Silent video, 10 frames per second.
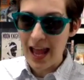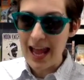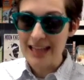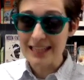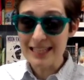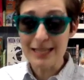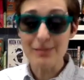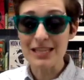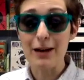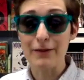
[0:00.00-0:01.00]
and is
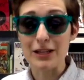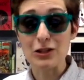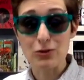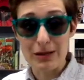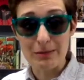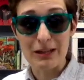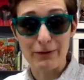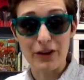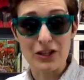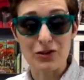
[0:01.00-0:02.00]
himself extremely
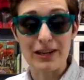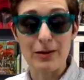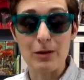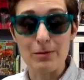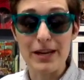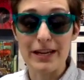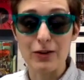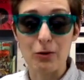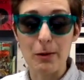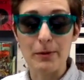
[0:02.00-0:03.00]
frustrated with being a
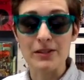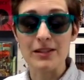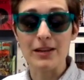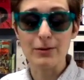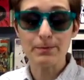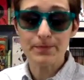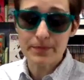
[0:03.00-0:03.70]
normal person in a